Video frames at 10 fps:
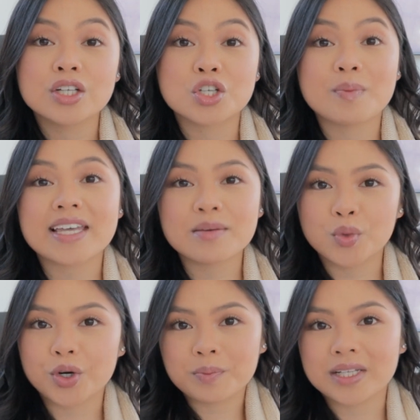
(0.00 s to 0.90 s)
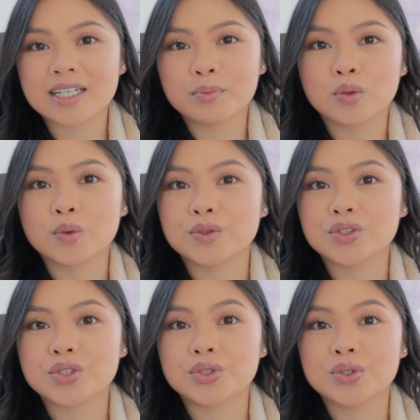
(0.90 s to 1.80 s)
to make it more applicable
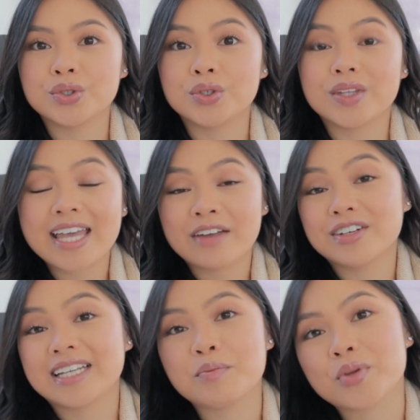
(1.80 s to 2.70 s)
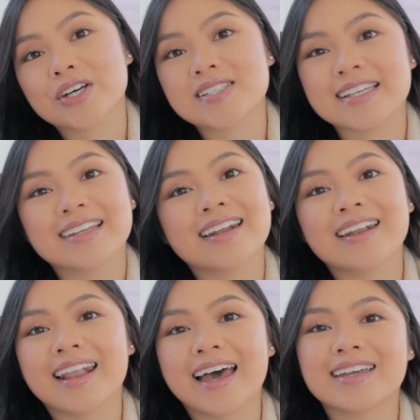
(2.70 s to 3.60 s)
to the everyday person
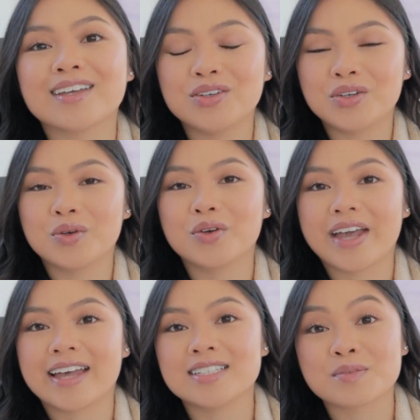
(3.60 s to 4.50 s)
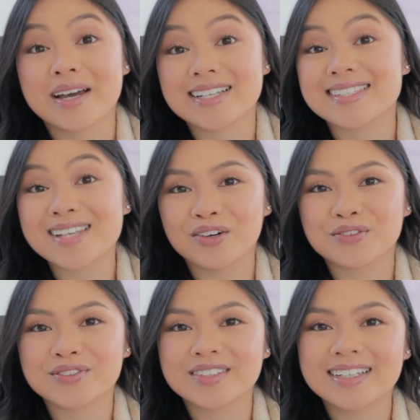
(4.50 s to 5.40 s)
like you and
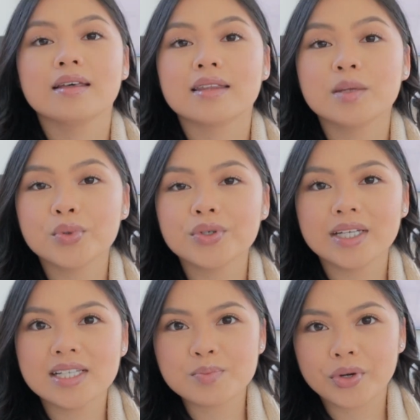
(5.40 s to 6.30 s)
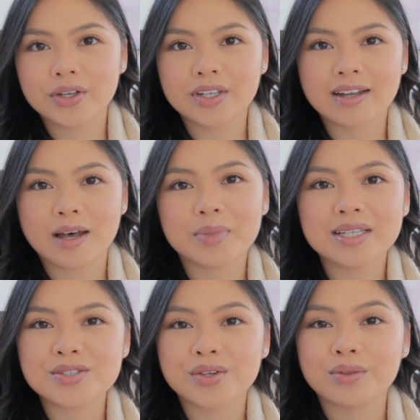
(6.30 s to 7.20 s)
myself. The book is broken up
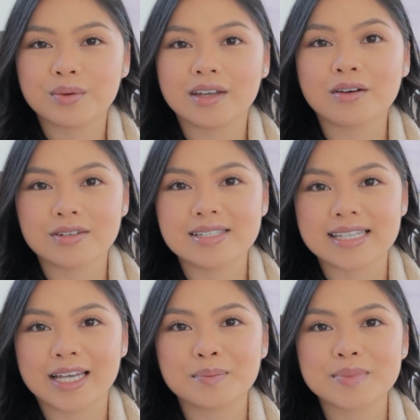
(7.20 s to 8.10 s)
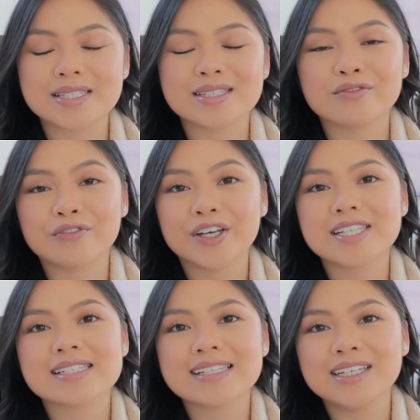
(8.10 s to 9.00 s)
into 3 concepts.
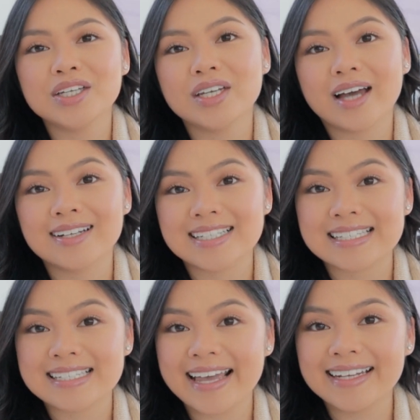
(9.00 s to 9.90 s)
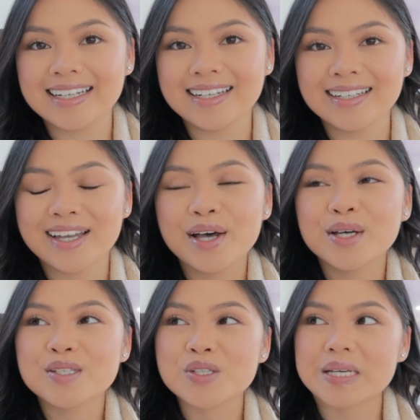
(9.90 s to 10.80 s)
Firstly, understanding,
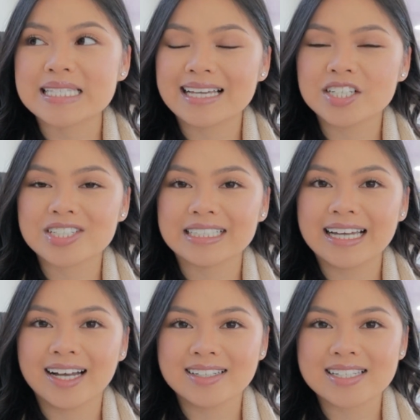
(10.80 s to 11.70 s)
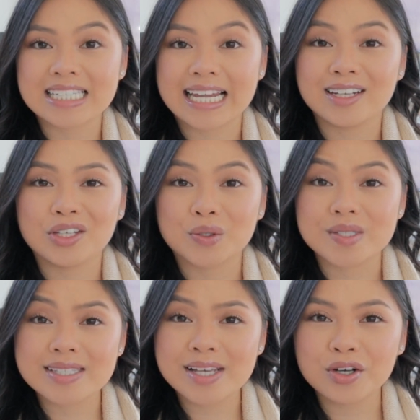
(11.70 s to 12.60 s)
so essentially understanding
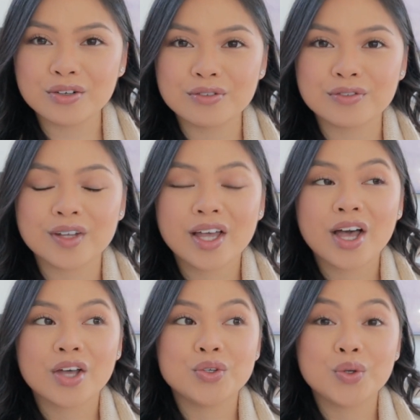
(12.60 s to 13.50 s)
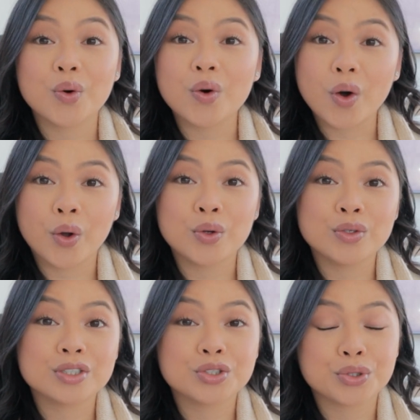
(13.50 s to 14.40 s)
yourself, your
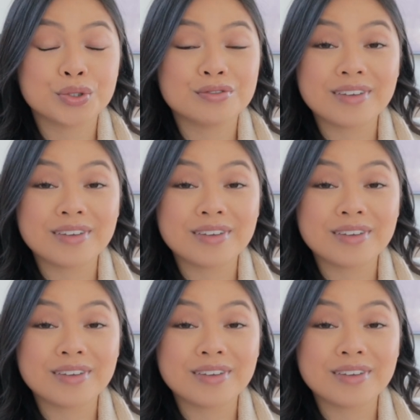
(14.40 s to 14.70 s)
own true